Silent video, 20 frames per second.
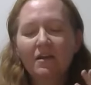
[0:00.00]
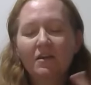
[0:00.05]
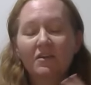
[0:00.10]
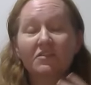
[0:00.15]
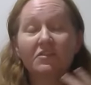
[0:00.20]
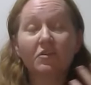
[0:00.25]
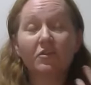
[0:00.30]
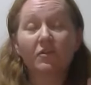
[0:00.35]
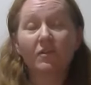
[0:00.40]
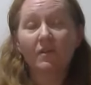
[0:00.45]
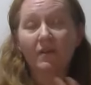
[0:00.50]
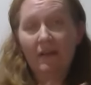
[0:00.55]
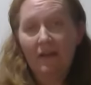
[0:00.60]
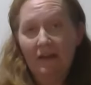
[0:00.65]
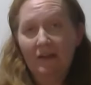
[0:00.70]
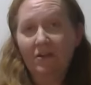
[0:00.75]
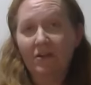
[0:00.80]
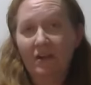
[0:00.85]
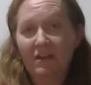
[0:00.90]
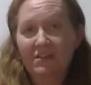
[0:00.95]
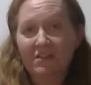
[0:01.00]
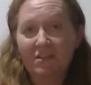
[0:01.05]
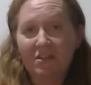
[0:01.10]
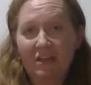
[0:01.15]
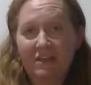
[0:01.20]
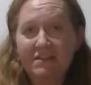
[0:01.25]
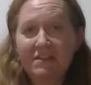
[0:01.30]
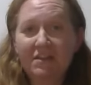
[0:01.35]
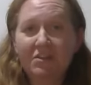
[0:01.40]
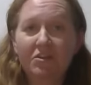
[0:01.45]
So it's
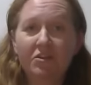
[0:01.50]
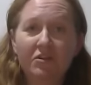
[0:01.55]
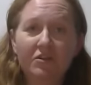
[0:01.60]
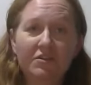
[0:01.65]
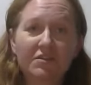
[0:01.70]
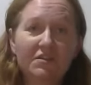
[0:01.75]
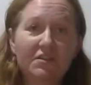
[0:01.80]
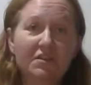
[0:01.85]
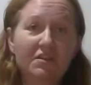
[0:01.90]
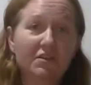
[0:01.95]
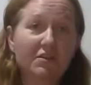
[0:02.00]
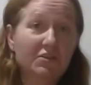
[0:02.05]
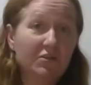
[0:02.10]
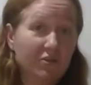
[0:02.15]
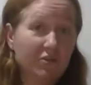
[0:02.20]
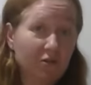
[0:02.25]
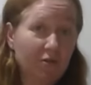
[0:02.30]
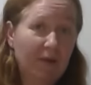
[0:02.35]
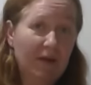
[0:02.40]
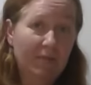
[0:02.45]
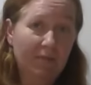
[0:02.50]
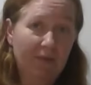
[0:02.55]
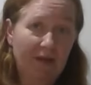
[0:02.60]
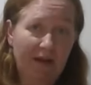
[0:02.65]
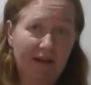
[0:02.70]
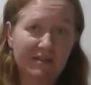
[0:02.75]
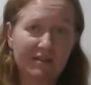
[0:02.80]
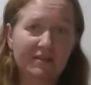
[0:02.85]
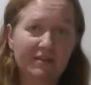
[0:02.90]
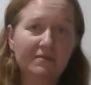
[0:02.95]
suggested that you use the 2-beat
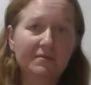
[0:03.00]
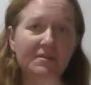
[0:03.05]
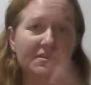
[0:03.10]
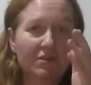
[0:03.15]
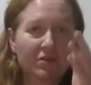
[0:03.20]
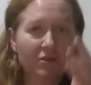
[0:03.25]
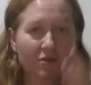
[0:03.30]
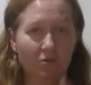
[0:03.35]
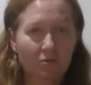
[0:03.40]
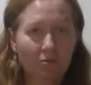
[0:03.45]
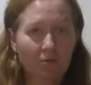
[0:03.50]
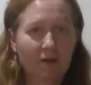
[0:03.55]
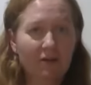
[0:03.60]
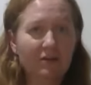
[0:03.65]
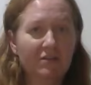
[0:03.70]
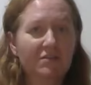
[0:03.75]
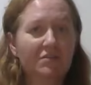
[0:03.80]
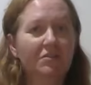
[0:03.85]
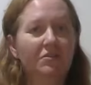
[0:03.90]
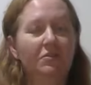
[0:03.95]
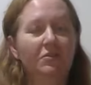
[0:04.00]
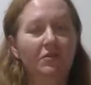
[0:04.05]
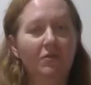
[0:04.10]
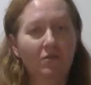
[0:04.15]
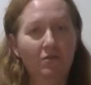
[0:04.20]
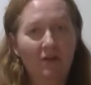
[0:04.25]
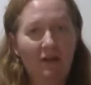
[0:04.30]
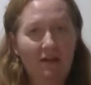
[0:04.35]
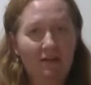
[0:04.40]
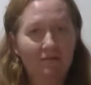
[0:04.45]
pattern, so 1, 2,
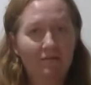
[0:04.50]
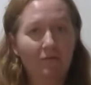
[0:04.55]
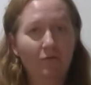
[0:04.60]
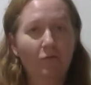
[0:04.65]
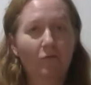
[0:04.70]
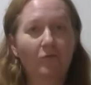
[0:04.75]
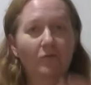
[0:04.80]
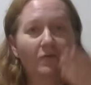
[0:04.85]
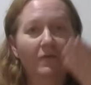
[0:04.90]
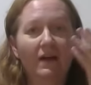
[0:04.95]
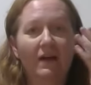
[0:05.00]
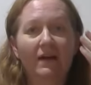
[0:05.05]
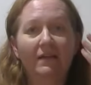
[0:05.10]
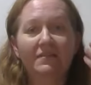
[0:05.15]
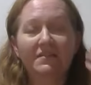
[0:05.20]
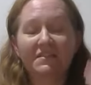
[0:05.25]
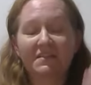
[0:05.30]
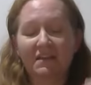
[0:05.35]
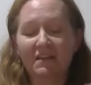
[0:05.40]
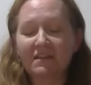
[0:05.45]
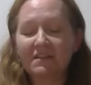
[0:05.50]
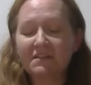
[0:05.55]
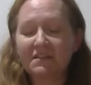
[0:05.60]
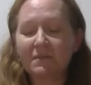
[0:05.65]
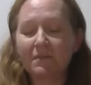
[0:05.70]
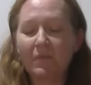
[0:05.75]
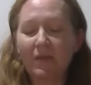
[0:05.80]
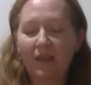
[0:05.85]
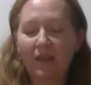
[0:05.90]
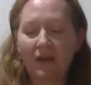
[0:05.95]
3, 4, 5,
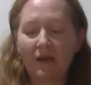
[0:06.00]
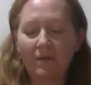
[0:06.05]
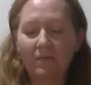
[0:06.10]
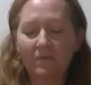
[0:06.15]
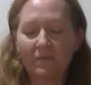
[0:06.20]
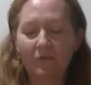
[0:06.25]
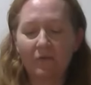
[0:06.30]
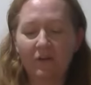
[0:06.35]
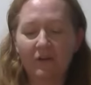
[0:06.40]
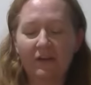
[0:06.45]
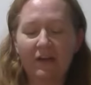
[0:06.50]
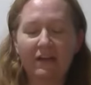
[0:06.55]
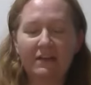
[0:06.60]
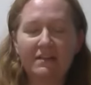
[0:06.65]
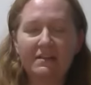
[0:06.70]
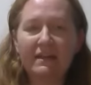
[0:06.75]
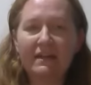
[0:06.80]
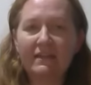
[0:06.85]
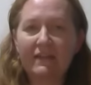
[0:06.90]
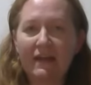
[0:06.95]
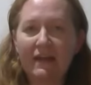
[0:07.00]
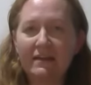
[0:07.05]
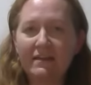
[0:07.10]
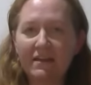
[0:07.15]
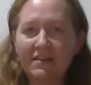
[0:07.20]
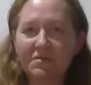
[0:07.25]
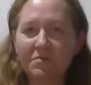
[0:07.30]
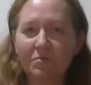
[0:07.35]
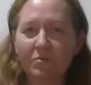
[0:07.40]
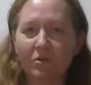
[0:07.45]
6 for conducting, and that
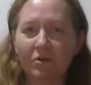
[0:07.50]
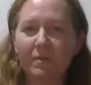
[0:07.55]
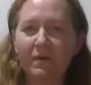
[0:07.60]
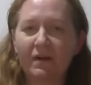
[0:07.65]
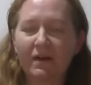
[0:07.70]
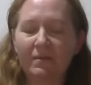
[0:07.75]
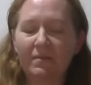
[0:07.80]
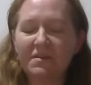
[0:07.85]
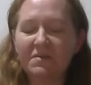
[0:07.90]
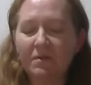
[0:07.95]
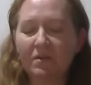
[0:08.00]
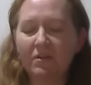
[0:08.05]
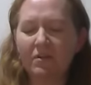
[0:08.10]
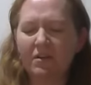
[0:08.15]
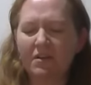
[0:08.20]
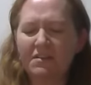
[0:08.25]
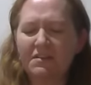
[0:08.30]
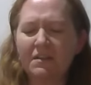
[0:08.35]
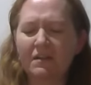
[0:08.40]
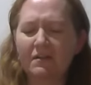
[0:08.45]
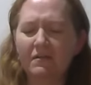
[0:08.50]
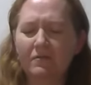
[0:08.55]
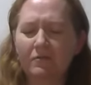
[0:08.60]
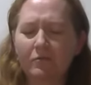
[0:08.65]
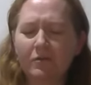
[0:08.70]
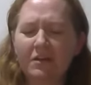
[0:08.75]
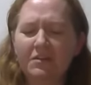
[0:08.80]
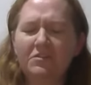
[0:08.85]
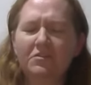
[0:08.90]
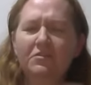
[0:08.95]
does work, but I must be honest that at
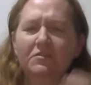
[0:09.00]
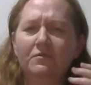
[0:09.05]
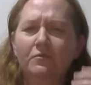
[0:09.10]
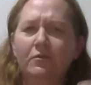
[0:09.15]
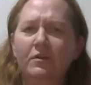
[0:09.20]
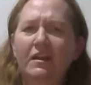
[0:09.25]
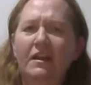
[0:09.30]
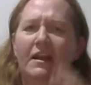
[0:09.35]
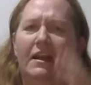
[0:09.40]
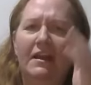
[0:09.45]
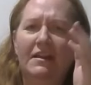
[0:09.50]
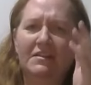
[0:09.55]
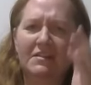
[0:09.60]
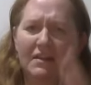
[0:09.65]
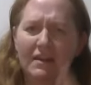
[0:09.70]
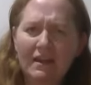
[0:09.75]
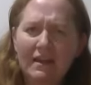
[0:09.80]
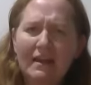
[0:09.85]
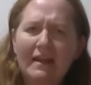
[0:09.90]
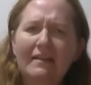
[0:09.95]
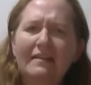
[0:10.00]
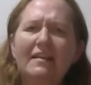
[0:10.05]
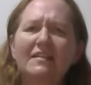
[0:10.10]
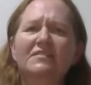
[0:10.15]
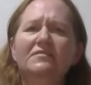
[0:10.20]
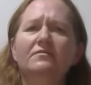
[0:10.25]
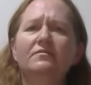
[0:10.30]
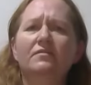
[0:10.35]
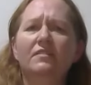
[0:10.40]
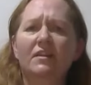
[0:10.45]
42 to 48,
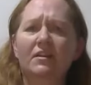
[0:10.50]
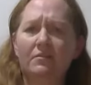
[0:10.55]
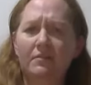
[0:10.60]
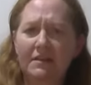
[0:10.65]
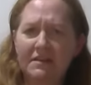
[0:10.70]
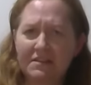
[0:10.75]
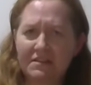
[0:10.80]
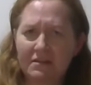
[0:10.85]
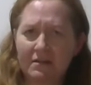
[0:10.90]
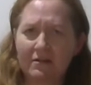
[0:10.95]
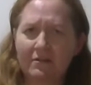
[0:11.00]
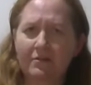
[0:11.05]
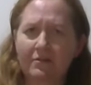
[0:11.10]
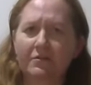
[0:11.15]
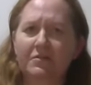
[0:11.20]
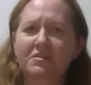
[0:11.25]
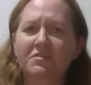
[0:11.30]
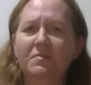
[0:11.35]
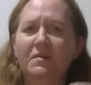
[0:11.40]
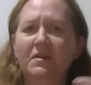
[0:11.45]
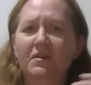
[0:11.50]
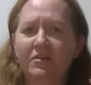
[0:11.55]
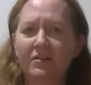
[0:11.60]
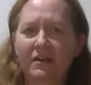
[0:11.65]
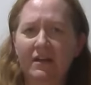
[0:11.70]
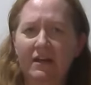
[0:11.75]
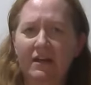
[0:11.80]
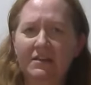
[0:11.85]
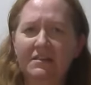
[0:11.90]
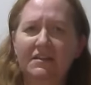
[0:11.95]
that's very slow to be
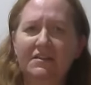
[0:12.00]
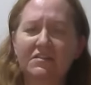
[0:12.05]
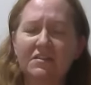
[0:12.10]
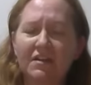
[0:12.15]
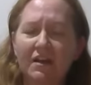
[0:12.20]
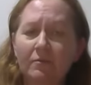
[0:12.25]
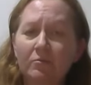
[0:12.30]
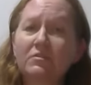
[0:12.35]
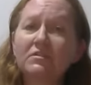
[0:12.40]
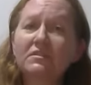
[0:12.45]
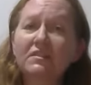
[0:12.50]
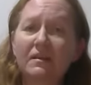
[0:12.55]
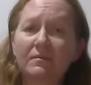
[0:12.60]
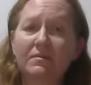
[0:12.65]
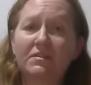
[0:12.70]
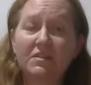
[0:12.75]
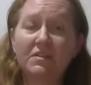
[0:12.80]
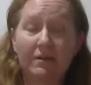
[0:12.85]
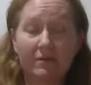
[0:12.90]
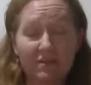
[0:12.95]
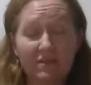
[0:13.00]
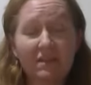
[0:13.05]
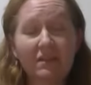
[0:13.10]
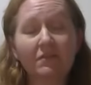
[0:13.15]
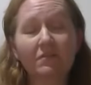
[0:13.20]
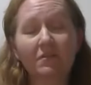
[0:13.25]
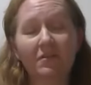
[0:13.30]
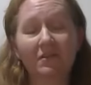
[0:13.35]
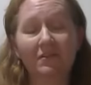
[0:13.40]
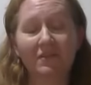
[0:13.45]
conducting. So I'll sing
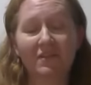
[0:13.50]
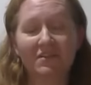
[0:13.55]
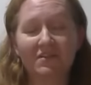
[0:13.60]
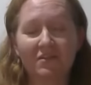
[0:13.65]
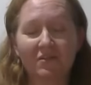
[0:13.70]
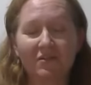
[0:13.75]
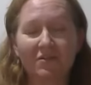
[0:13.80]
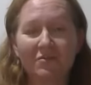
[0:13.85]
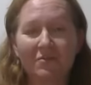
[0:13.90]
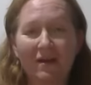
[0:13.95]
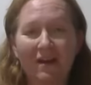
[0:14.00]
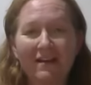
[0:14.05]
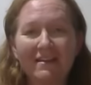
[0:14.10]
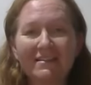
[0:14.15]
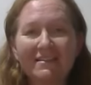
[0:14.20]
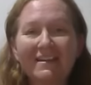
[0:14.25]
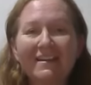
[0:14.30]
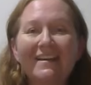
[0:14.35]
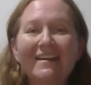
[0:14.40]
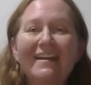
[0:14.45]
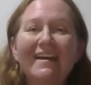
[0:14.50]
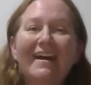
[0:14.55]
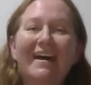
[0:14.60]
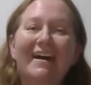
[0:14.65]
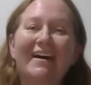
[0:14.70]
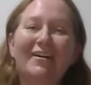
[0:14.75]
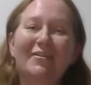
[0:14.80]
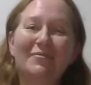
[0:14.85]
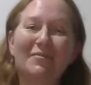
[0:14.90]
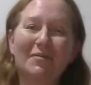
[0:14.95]
through the song twice.
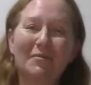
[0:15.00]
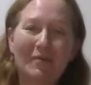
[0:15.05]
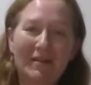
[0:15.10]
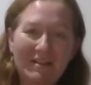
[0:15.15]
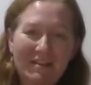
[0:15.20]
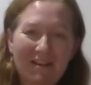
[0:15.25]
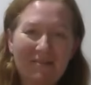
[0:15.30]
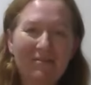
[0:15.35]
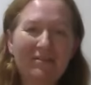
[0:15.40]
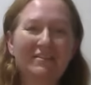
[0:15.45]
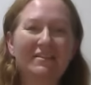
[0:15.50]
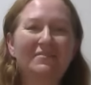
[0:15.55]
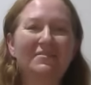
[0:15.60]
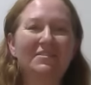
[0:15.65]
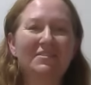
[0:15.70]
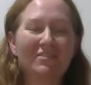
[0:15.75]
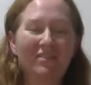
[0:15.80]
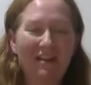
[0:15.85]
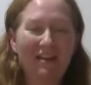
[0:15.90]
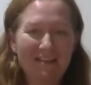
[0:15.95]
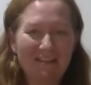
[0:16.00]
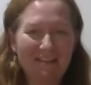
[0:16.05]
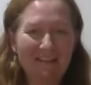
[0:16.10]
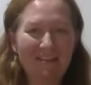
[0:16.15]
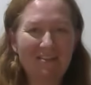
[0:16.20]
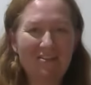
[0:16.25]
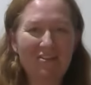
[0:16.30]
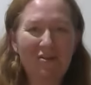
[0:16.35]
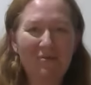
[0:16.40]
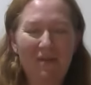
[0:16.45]
The one time I'll demonstrate the
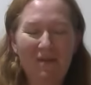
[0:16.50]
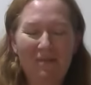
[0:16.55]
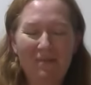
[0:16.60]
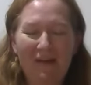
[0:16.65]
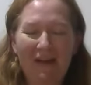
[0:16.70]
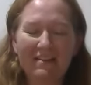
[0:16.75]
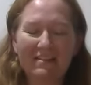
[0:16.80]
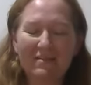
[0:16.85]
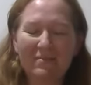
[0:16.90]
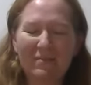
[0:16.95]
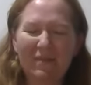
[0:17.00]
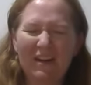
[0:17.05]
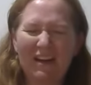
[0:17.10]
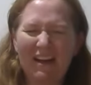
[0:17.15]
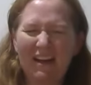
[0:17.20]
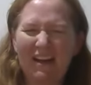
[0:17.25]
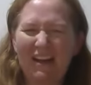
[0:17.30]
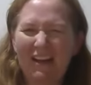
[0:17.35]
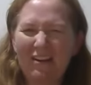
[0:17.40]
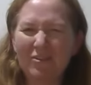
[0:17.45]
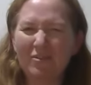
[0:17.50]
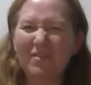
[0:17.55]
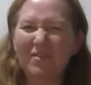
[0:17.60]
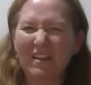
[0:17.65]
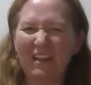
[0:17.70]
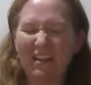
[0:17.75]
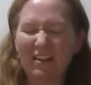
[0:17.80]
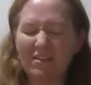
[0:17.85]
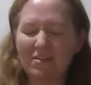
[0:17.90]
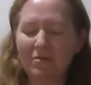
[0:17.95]
2-beat pattern, but I do feel
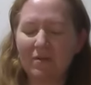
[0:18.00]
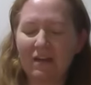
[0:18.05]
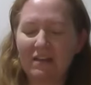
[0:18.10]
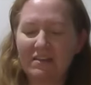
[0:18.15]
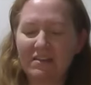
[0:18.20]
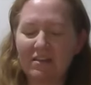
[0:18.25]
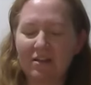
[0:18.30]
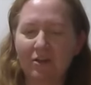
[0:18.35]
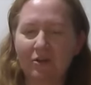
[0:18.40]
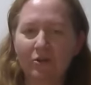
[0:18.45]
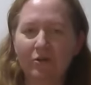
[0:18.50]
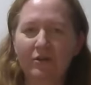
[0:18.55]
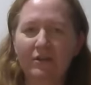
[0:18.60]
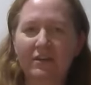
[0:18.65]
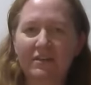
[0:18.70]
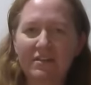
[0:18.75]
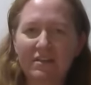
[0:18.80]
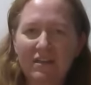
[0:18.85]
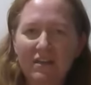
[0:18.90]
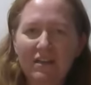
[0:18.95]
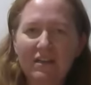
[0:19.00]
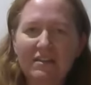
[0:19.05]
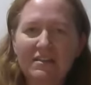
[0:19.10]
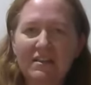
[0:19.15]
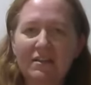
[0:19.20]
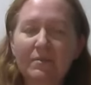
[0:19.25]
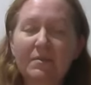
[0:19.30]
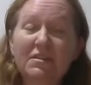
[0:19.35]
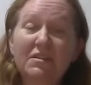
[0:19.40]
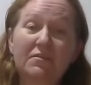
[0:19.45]
like it's quite slow, and it's a
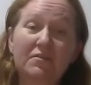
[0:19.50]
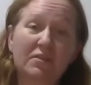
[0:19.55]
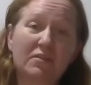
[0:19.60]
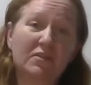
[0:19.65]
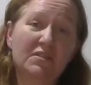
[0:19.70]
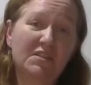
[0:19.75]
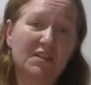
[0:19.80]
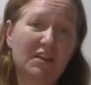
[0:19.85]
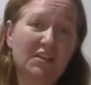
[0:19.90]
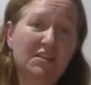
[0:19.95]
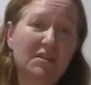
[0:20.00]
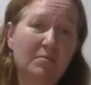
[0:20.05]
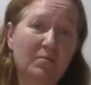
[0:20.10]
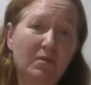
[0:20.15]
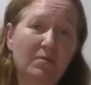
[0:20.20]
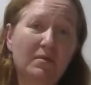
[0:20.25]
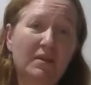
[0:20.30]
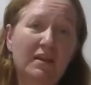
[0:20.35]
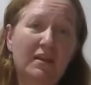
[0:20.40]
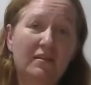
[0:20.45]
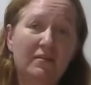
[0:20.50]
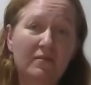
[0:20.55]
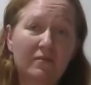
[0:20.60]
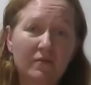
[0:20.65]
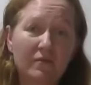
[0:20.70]
little bit difficult to actually probably